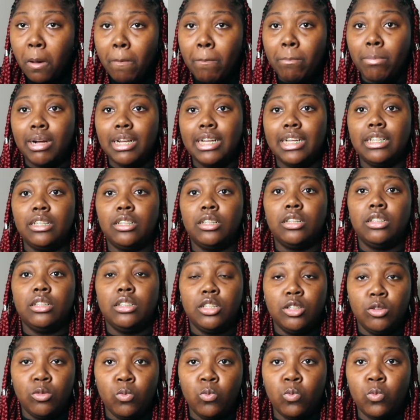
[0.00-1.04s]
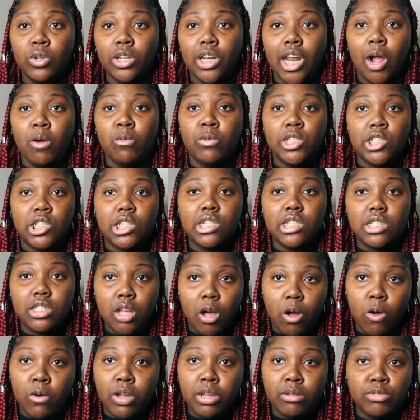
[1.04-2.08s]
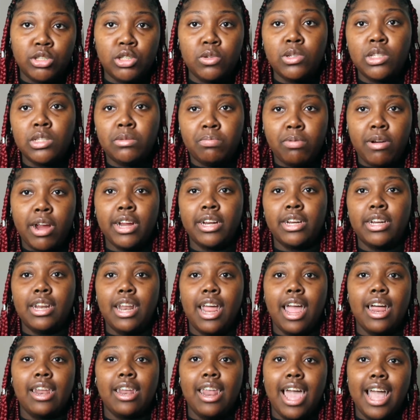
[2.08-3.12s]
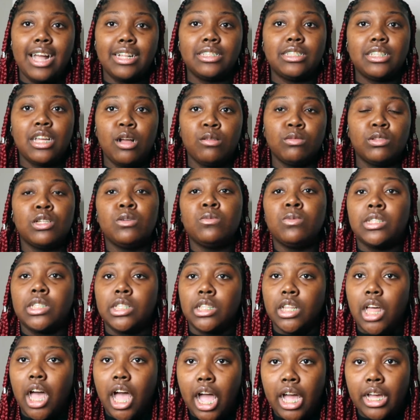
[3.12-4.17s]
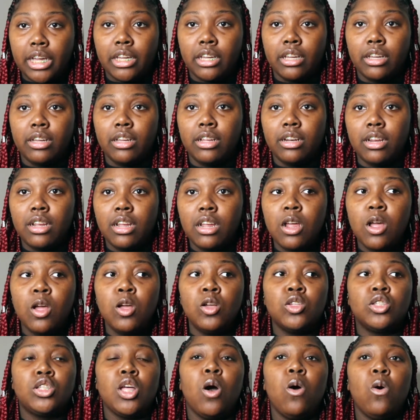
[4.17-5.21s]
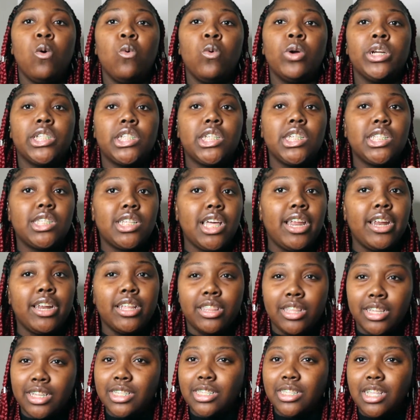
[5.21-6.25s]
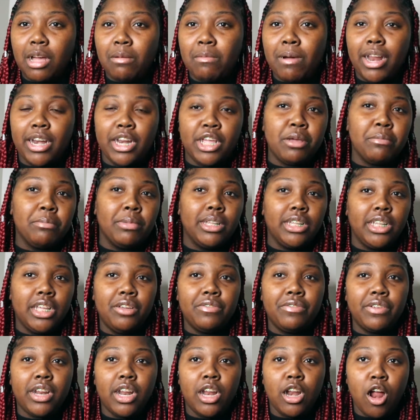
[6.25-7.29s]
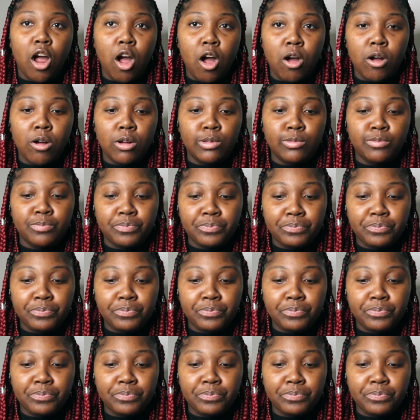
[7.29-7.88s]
But, like, when she told him she was pregnant that last time, she was lying. So, when she said it this time, I didn't believe it at all.